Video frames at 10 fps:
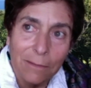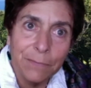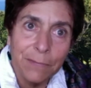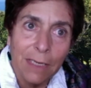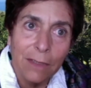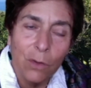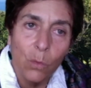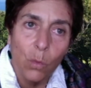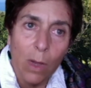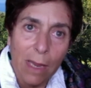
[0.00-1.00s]
And the
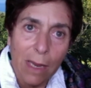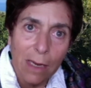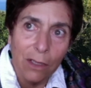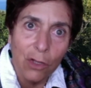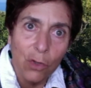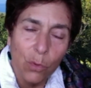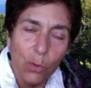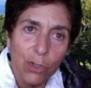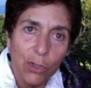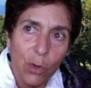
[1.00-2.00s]
way you were
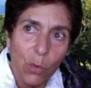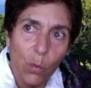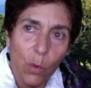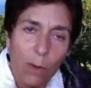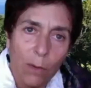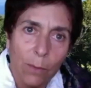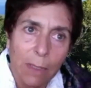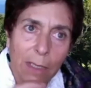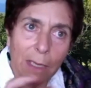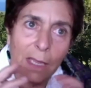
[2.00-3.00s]
so
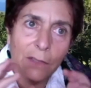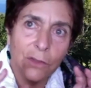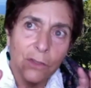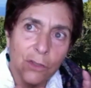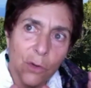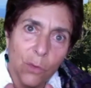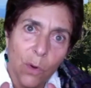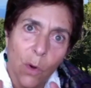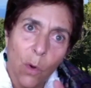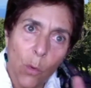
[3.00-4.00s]
welcoming and so
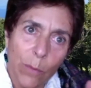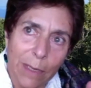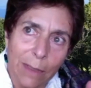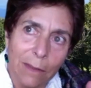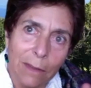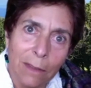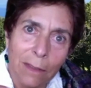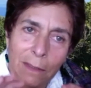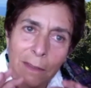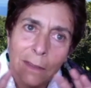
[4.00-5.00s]
open
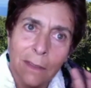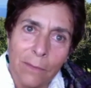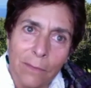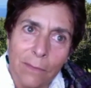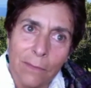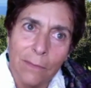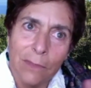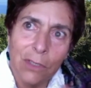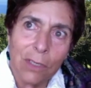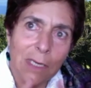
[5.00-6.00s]
to
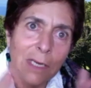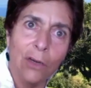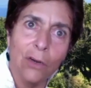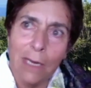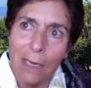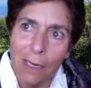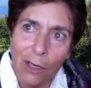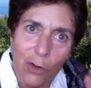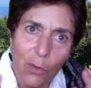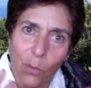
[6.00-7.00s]
hearing, you
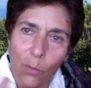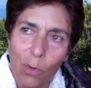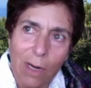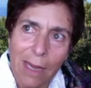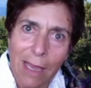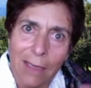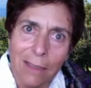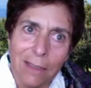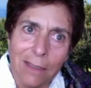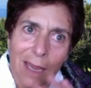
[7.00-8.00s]
know, what I had to
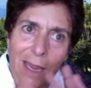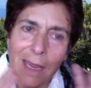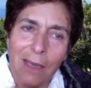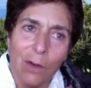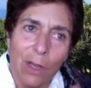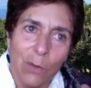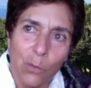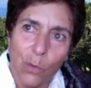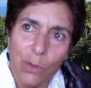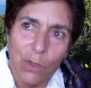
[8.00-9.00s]
say and
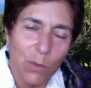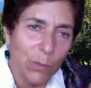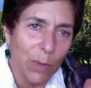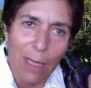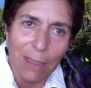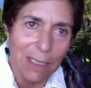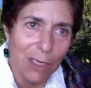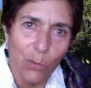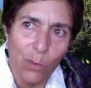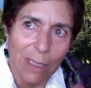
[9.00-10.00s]
responding
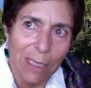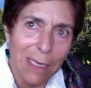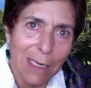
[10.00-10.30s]
really